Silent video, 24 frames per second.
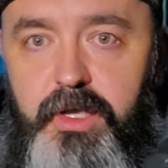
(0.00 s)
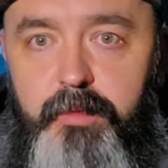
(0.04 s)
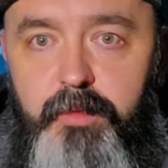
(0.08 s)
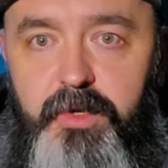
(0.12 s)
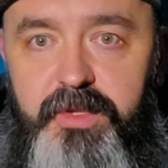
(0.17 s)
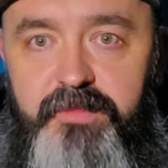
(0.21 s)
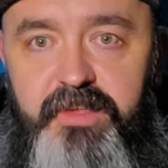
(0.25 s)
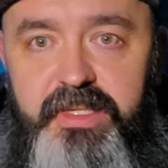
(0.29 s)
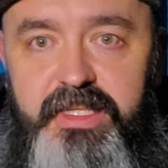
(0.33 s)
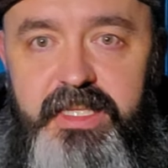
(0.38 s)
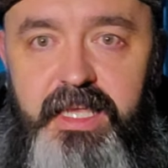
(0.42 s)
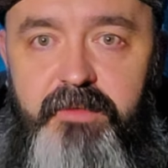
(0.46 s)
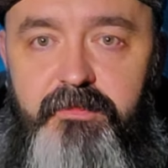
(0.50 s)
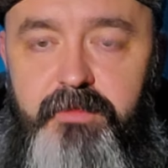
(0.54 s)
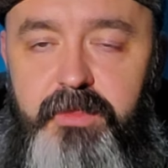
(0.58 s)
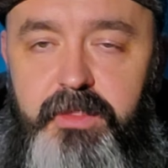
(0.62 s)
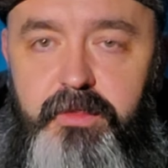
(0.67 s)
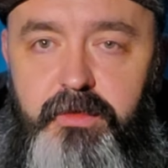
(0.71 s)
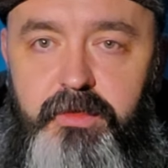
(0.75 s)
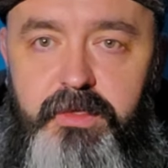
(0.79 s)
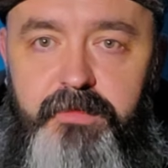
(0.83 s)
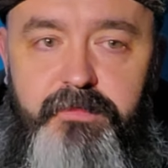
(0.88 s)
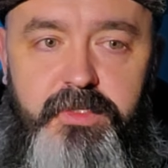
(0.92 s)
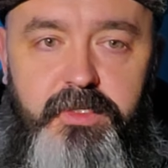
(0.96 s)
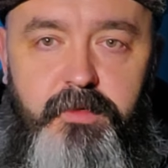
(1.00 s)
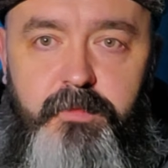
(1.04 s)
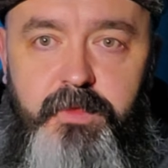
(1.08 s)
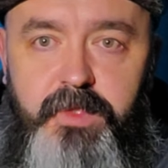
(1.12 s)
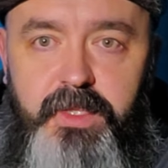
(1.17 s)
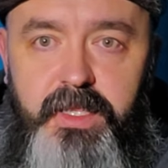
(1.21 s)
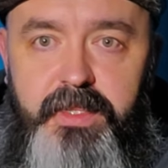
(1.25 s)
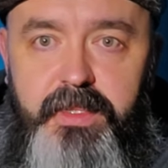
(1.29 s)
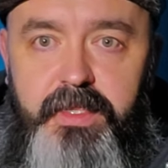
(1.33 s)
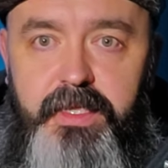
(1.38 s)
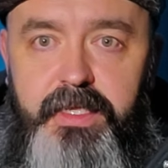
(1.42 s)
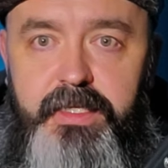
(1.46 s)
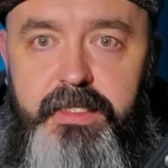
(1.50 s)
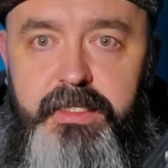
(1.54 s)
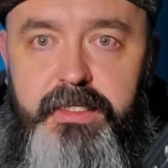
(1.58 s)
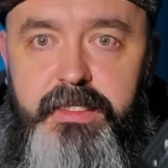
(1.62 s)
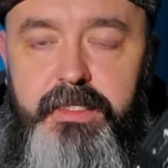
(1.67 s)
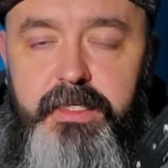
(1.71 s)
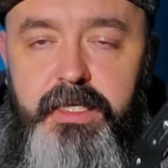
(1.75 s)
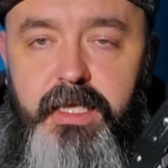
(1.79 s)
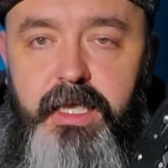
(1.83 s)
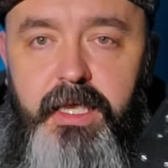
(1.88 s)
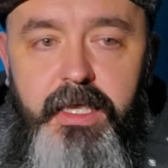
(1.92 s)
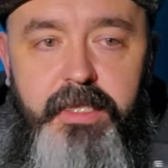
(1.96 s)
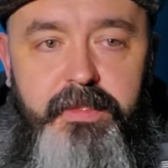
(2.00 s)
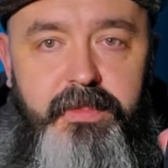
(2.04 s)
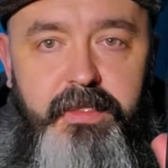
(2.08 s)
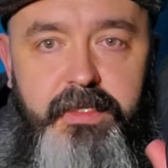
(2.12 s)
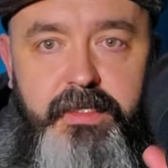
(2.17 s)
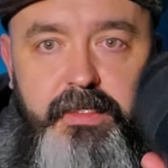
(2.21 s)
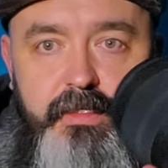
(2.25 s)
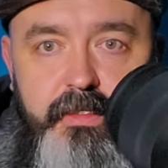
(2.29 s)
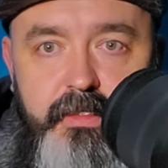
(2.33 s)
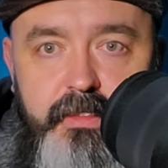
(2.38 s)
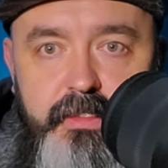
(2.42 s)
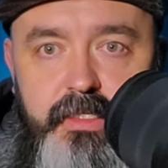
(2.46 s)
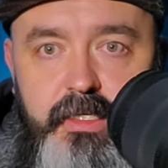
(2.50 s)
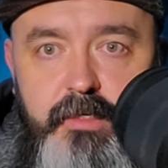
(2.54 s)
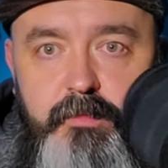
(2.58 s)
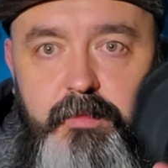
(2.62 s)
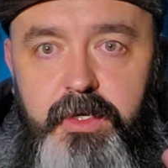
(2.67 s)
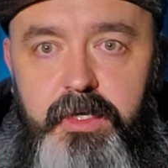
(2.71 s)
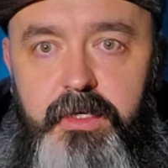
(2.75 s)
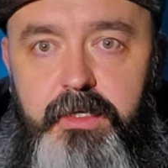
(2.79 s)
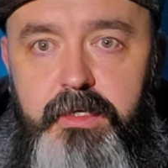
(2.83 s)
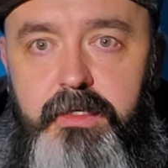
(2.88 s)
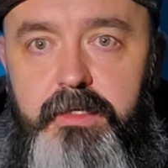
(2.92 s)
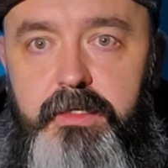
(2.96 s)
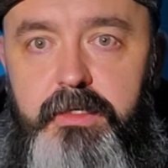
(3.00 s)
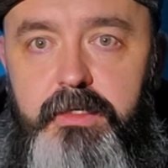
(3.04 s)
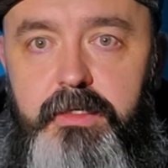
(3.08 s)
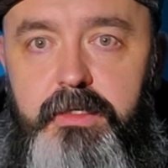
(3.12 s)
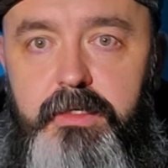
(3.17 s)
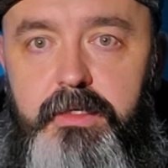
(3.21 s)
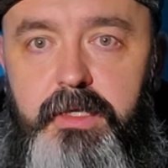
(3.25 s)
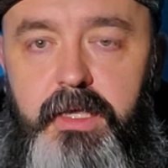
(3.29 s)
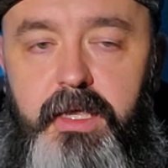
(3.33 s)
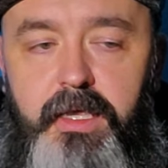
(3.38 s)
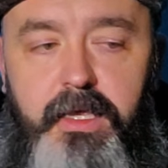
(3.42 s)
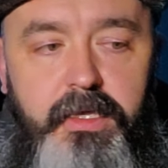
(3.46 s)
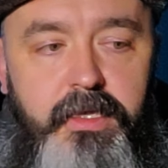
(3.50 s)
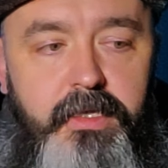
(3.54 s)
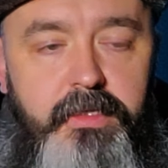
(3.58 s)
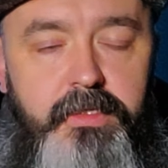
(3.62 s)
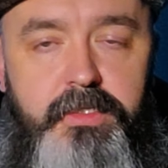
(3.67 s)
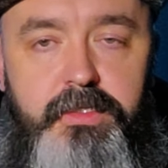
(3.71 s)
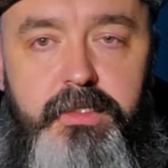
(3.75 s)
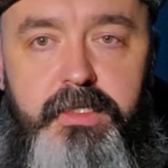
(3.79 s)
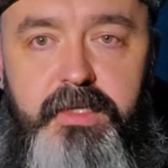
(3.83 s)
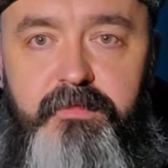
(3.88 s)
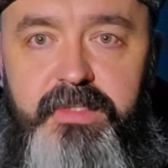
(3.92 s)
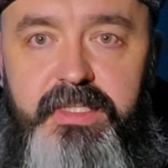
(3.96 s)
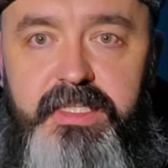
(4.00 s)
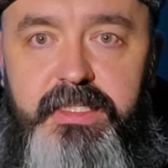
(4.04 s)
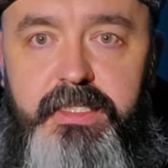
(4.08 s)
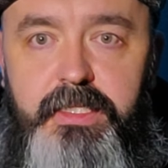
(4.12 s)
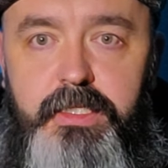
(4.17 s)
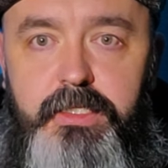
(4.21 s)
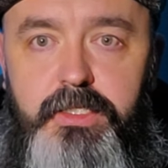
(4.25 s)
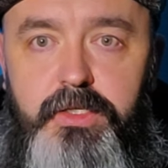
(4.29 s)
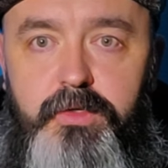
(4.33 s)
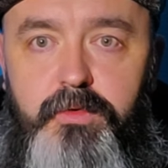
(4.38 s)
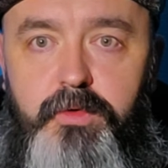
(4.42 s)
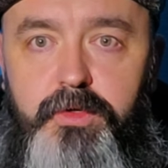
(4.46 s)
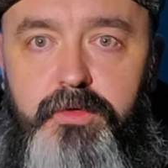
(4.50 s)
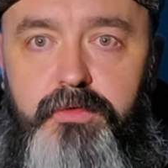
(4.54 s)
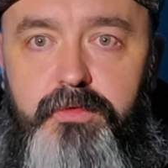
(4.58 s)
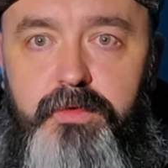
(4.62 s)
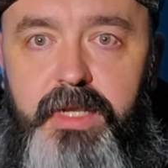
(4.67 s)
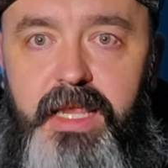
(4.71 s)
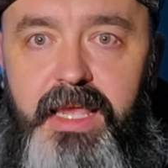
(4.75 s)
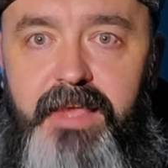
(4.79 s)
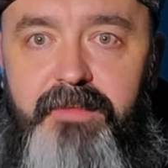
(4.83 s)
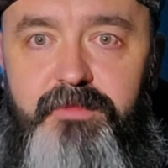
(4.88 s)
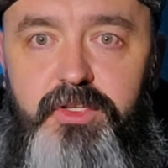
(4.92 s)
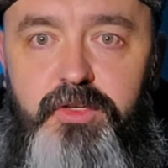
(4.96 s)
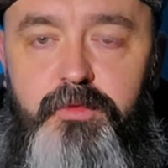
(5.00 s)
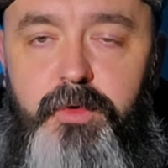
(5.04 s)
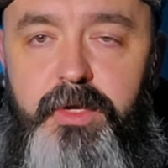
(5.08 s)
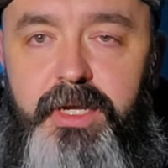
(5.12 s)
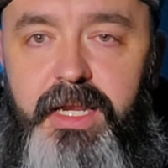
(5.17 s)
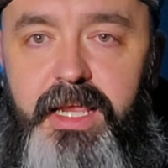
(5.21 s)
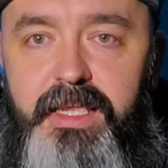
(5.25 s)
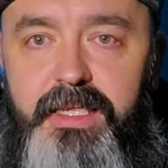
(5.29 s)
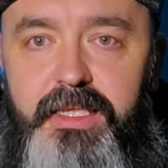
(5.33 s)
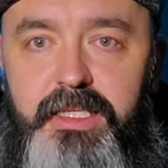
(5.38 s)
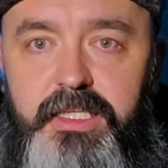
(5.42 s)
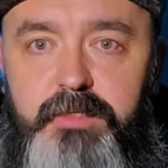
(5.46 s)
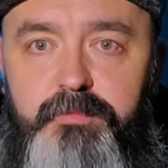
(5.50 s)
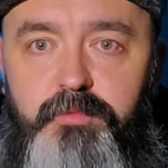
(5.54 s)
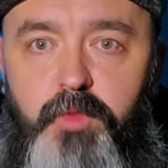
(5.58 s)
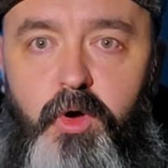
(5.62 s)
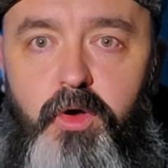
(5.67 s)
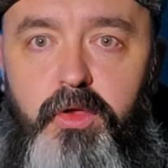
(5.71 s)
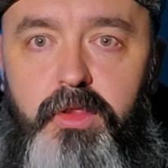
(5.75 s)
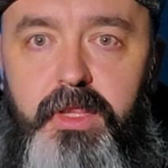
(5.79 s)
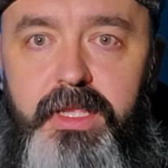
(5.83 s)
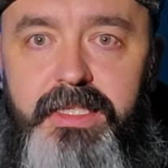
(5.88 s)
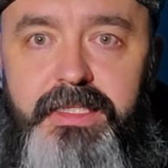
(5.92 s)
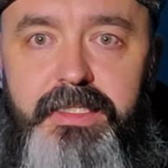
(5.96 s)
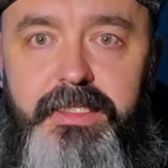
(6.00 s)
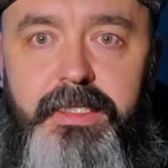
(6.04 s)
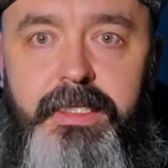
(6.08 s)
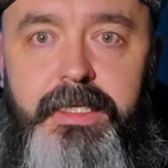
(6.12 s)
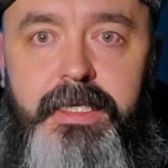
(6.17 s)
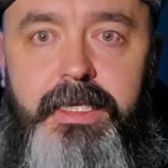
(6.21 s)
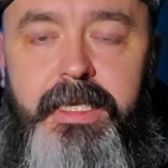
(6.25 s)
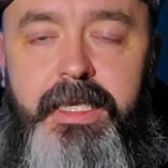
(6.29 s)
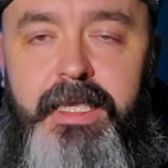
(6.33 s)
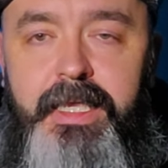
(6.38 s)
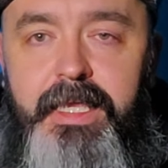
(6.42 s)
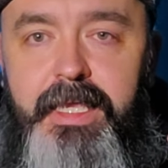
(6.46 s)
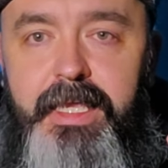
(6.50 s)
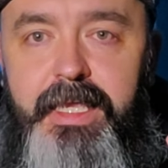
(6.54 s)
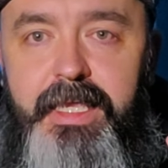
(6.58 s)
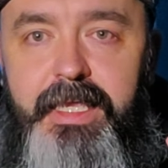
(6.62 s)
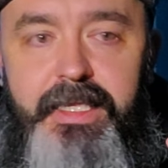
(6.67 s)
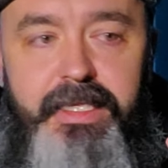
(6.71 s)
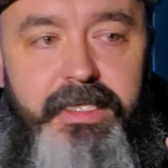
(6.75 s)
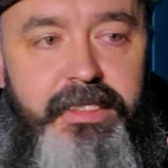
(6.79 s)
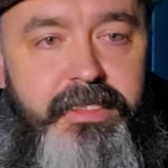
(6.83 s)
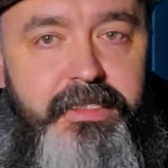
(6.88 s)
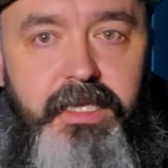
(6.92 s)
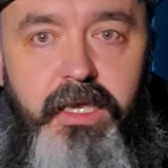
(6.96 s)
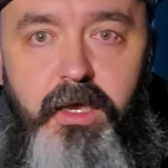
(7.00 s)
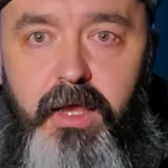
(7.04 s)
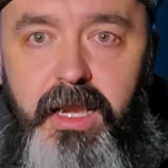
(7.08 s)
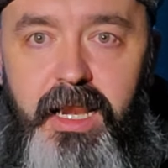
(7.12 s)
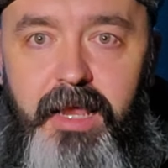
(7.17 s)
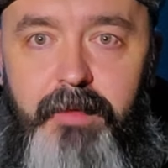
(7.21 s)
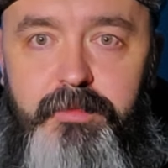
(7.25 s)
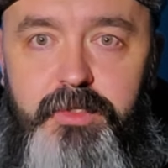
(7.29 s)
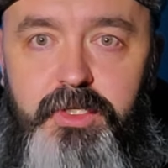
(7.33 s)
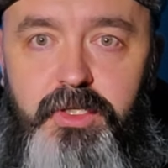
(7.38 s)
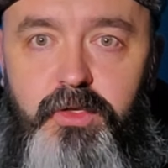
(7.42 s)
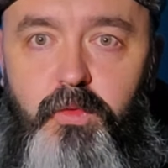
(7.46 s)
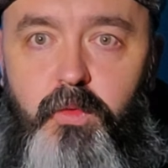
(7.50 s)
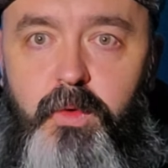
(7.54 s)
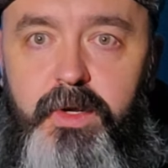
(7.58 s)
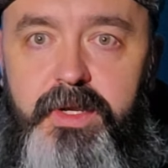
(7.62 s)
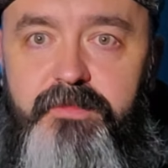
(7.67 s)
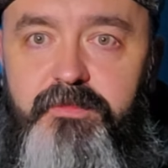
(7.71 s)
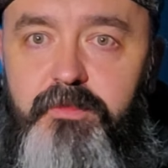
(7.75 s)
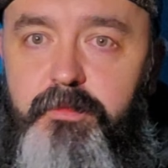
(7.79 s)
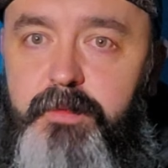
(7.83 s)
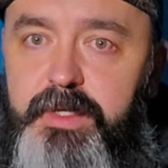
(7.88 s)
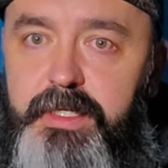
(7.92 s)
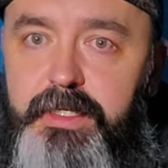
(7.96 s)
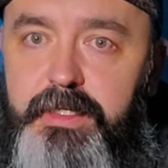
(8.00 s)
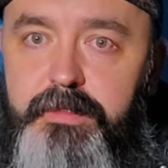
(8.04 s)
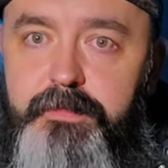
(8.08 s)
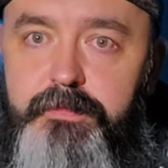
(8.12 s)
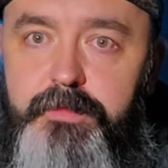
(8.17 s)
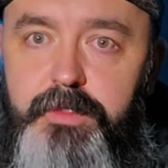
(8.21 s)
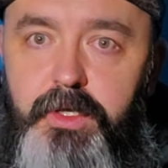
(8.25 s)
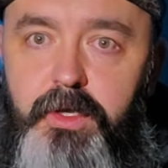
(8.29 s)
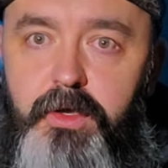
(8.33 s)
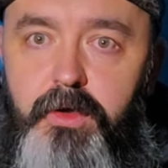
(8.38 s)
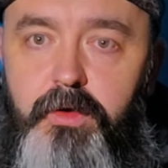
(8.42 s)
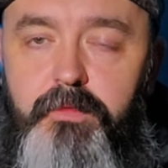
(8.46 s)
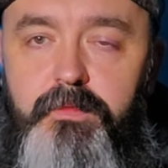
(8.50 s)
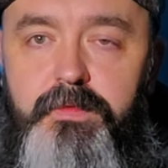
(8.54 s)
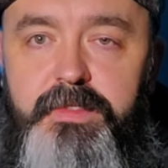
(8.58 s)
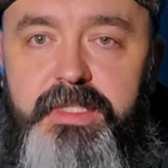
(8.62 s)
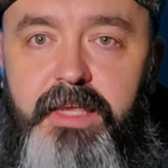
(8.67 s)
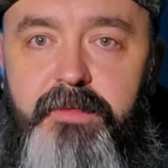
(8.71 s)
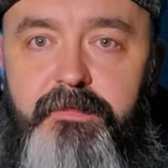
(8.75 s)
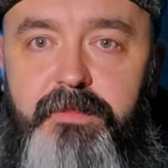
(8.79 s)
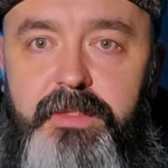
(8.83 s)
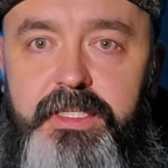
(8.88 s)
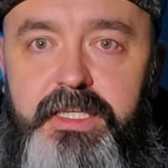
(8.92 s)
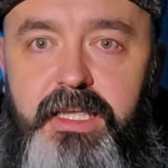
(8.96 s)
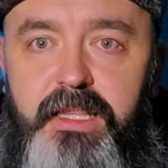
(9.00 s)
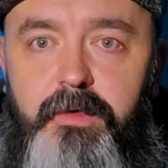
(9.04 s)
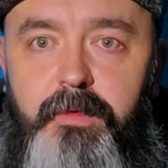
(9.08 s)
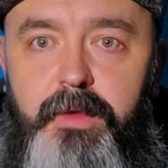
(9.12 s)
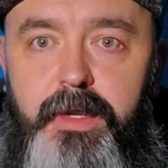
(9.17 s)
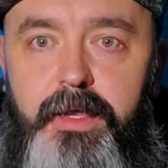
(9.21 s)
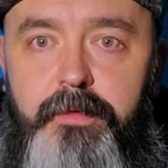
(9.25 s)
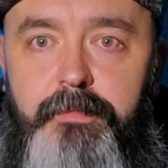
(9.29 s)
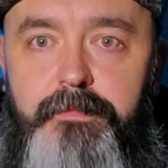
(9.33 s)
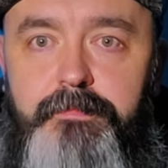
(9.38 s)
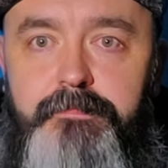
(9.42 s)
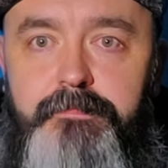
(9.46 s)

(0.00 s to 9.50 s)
But if you're definitely looking for something like this, the Sigma 70-200 f2.8 sport lens is an absolute winner for me, so definitely check that out.